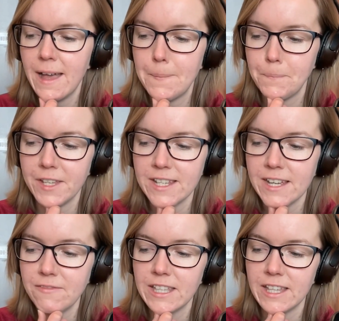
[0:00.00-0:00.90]
And
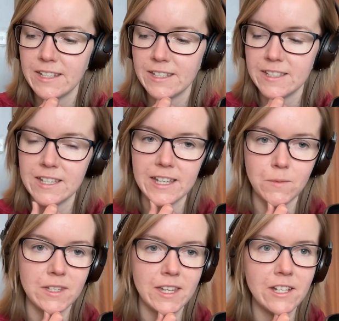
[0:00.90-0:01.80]
definitely that disconnect
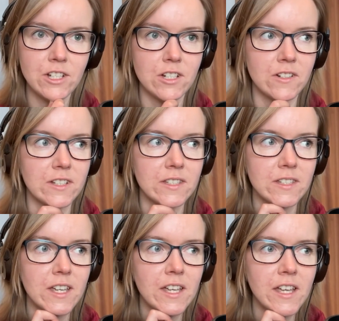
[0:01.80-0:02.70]
with nature
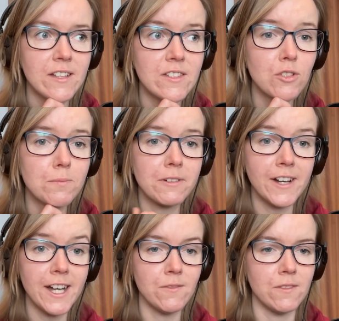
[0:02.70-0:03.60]
it's so
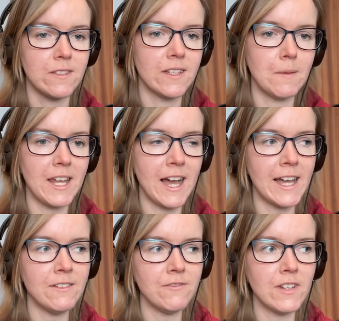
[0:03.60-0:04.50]
profound. And I mean,
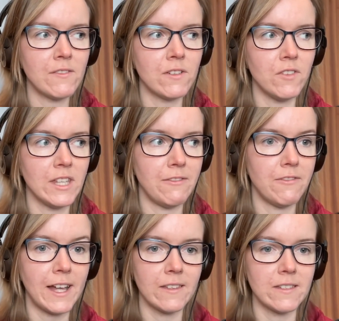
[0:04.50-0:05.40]
I've never really
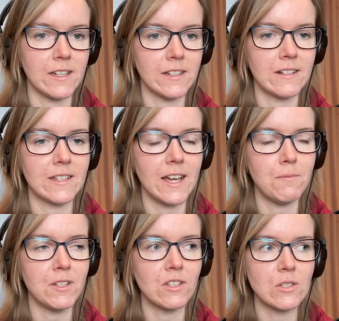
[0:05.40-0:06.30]
felt it because
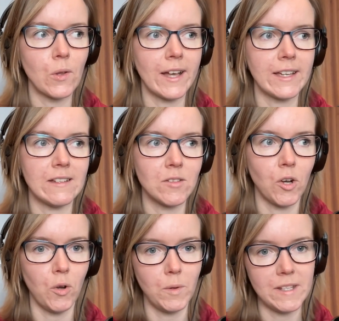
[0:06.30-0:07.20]
I've been so lucky to
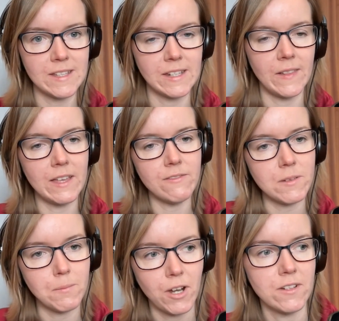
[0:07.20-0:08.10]
always kind of live
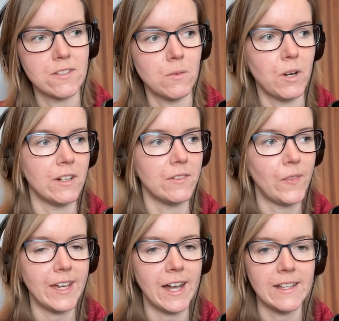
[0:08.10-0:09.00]
in parts of the world
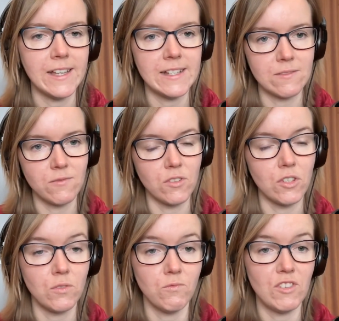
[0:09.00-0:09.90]
that is
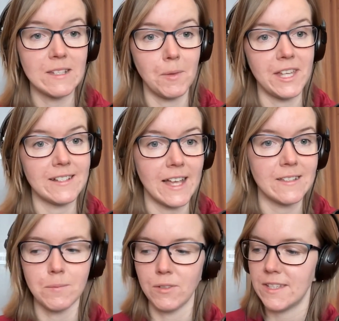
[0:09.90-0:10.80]
reasonably
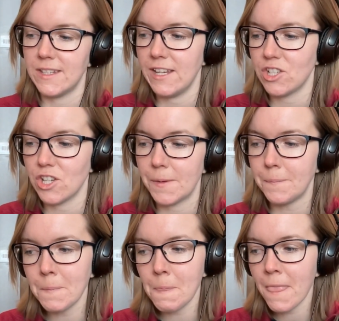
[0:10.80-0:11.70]
accessible to nature.
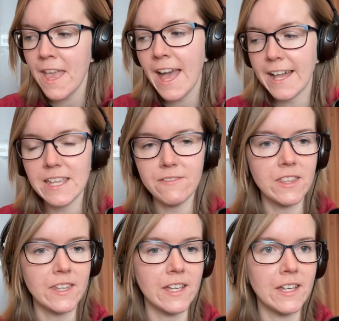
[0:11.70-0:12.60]
And
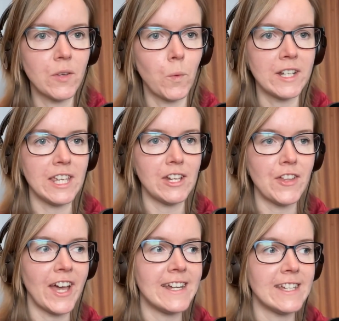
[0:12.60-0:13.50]
even the one year
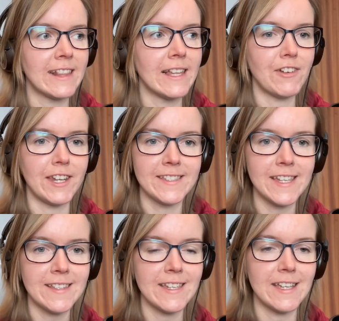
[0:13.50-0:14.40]
that I did live in a
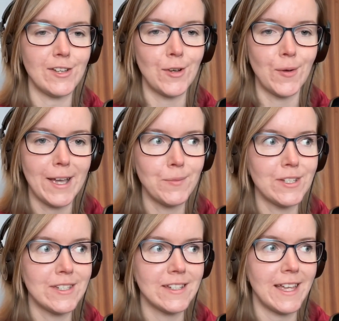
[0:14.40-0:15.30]
city, I
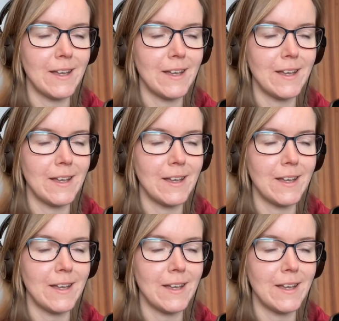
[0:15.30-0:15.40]
would